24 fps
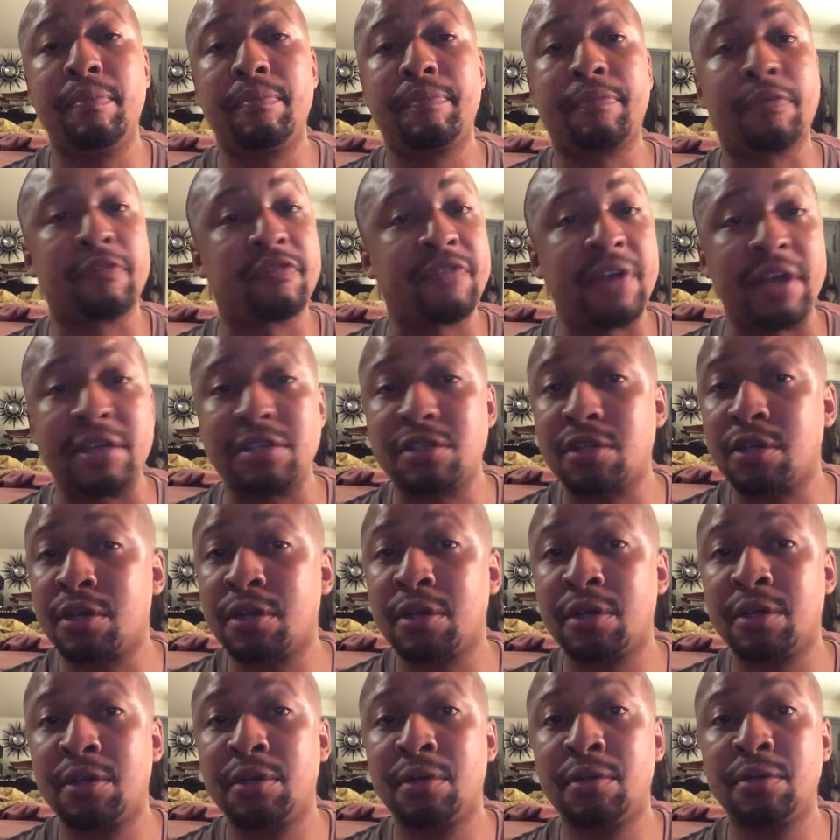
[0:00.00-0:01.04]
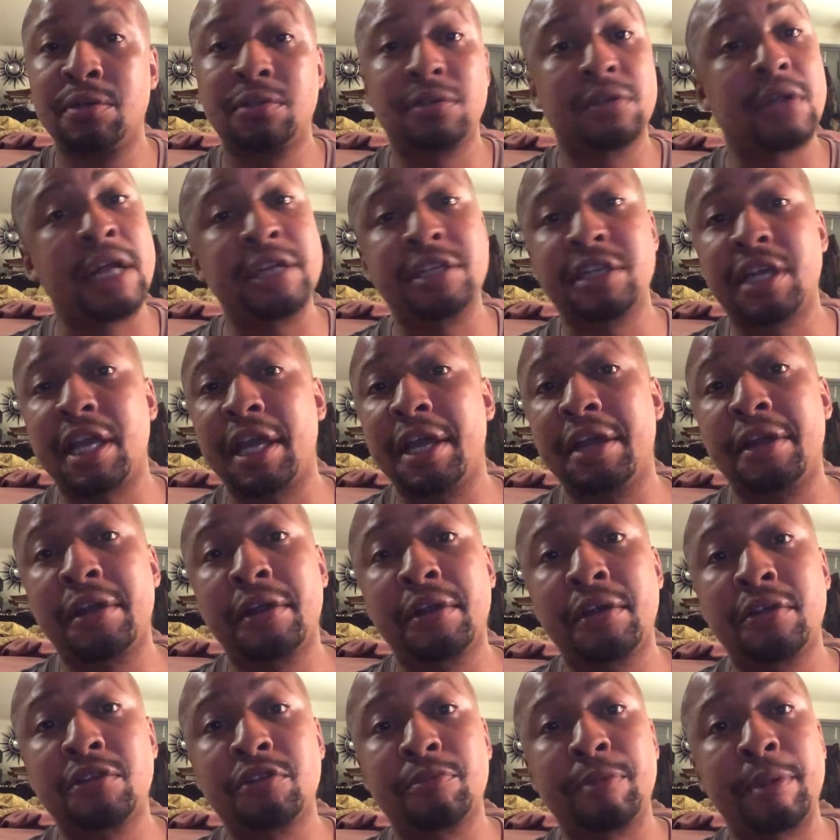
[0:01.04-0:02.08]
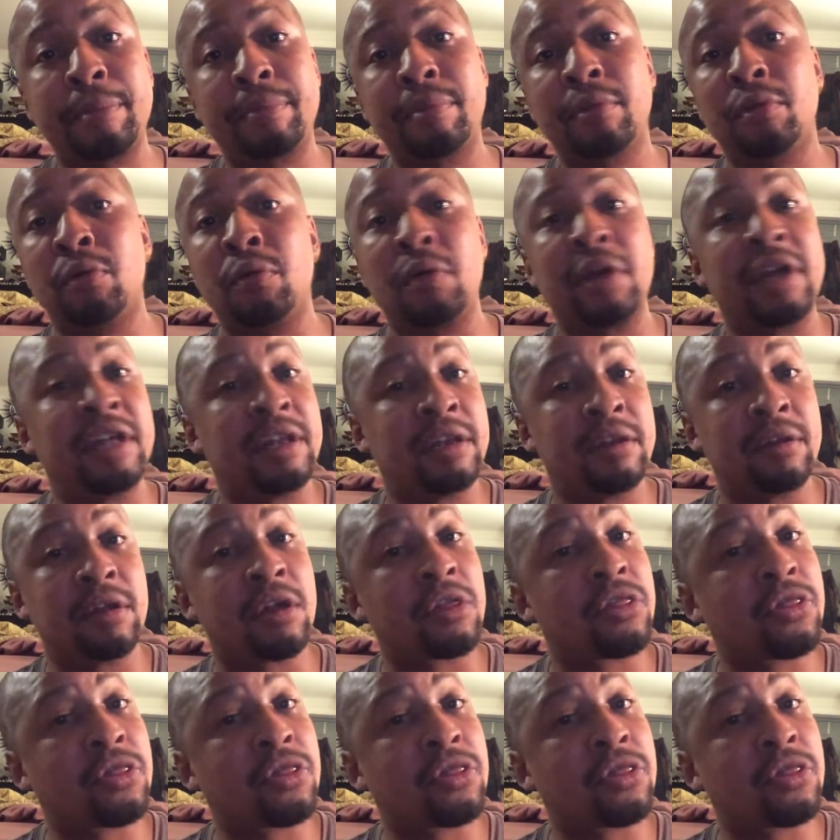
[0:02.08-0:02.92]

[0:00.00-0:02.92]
professors or educators or people in